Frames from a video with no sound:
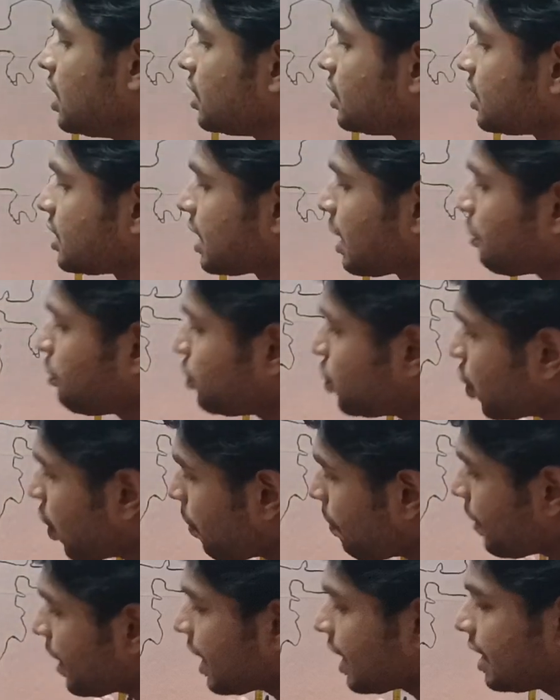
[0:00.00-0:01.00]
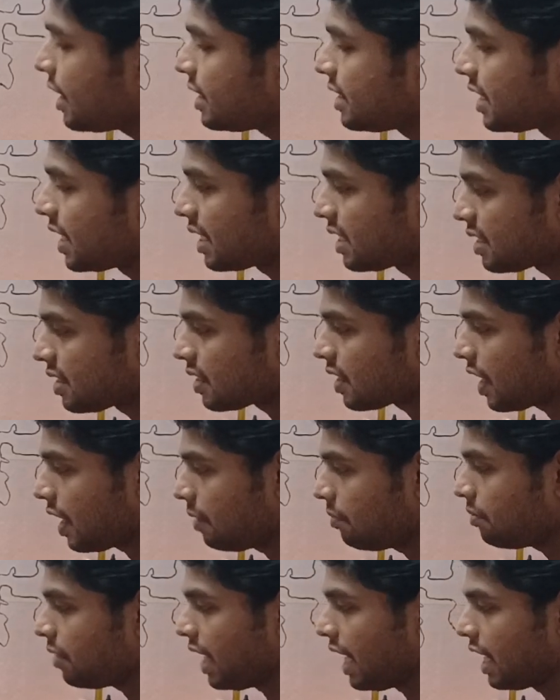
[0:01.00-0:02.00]
subtropical jet
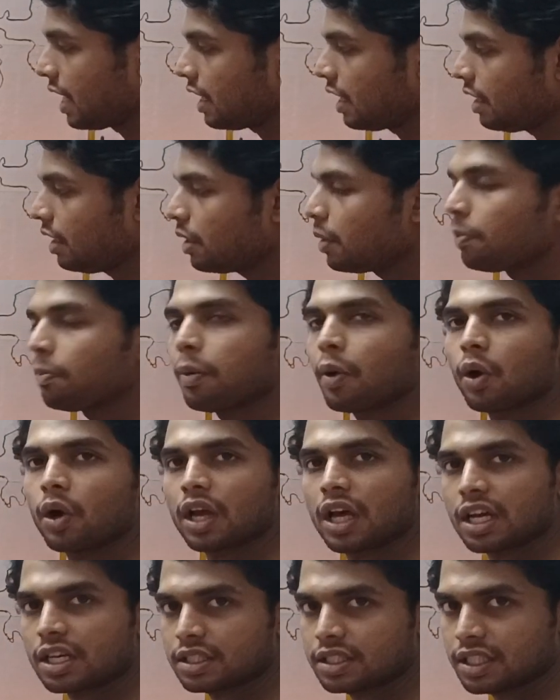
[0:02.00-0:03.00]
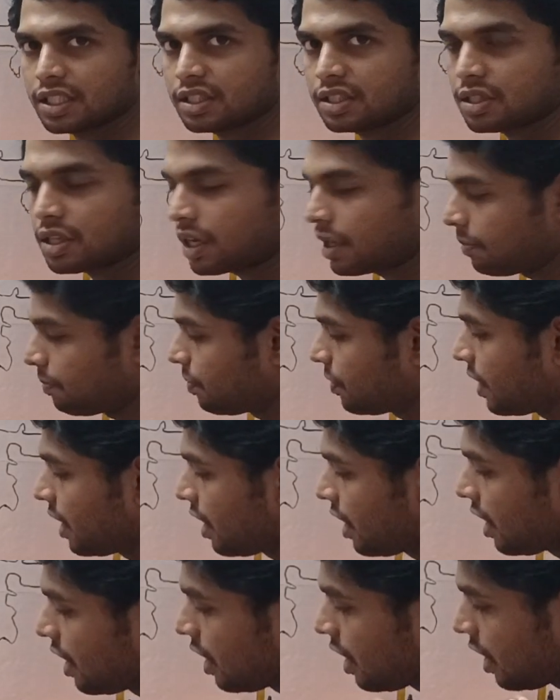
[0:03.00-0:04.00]
stream and a polar jet stream.
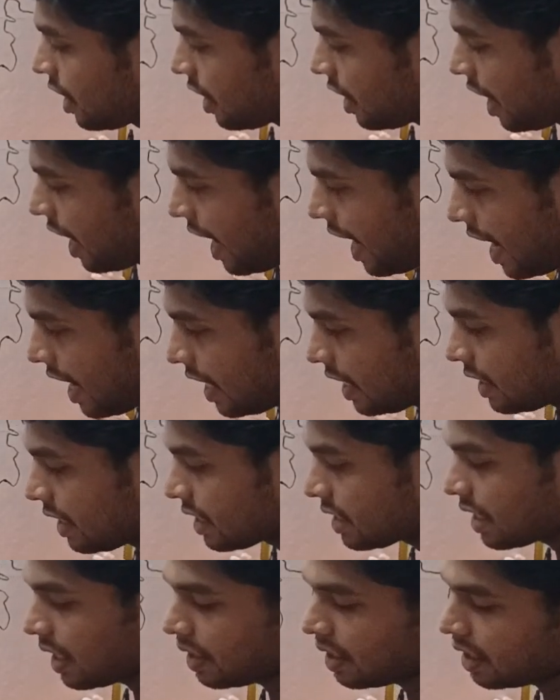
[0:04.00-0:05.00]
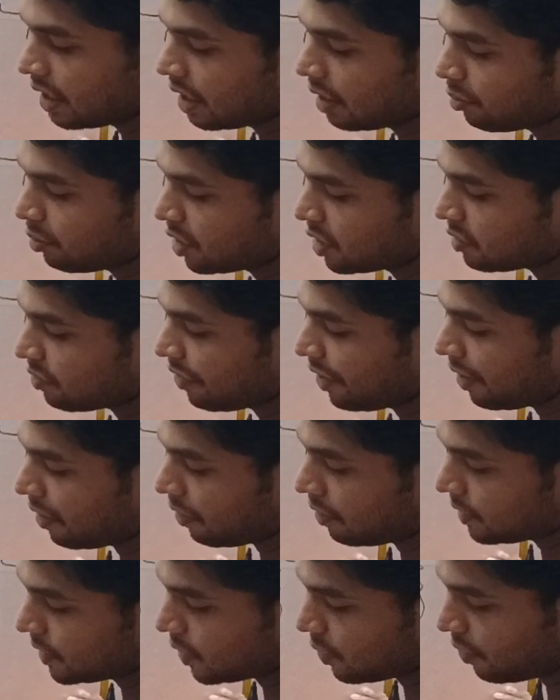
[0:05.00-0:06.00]
And in the southern hemisphere
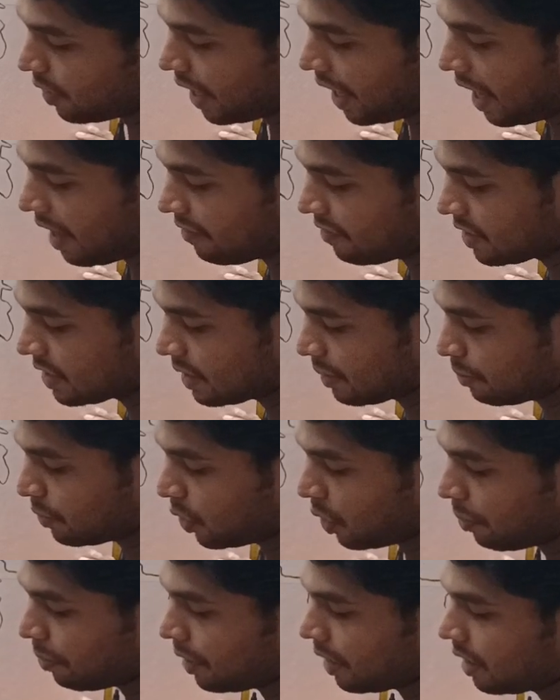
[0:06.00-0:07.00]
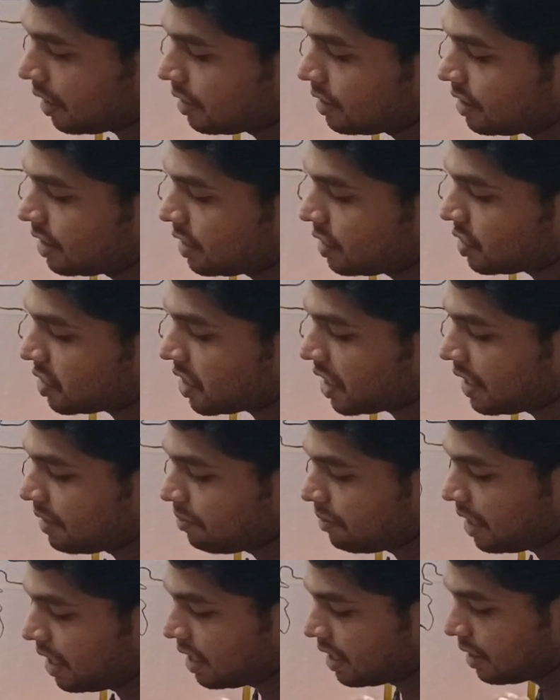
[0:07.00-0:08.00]
also we have a subtropical jet
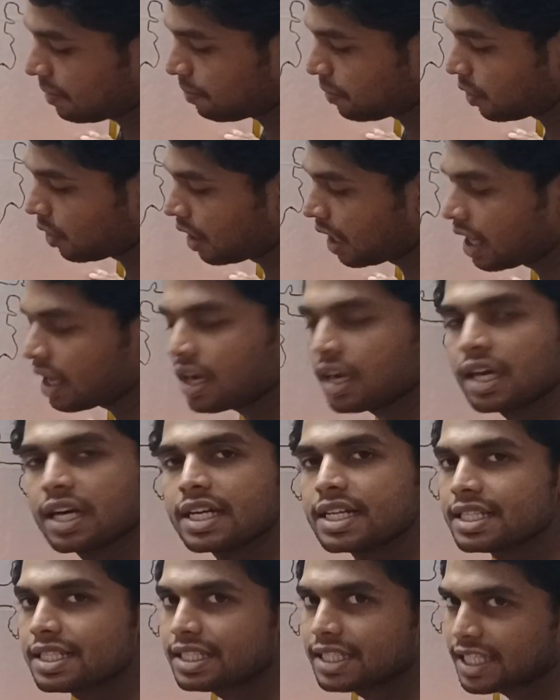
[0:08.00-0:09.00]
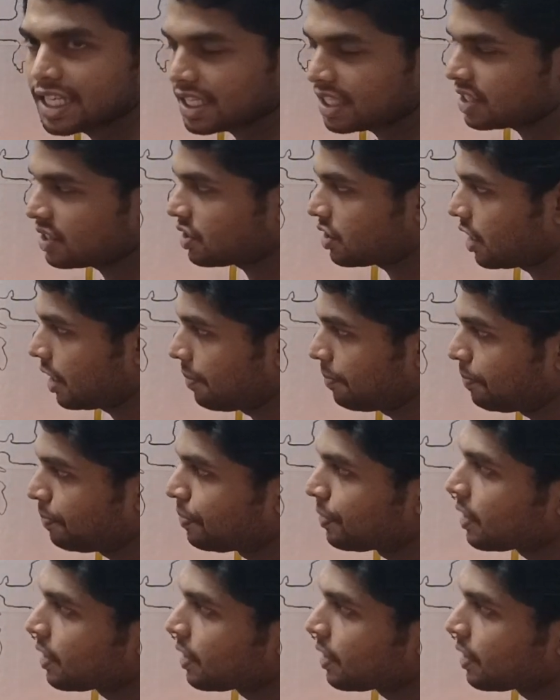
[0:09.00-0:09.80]
stream and a polar jet stream.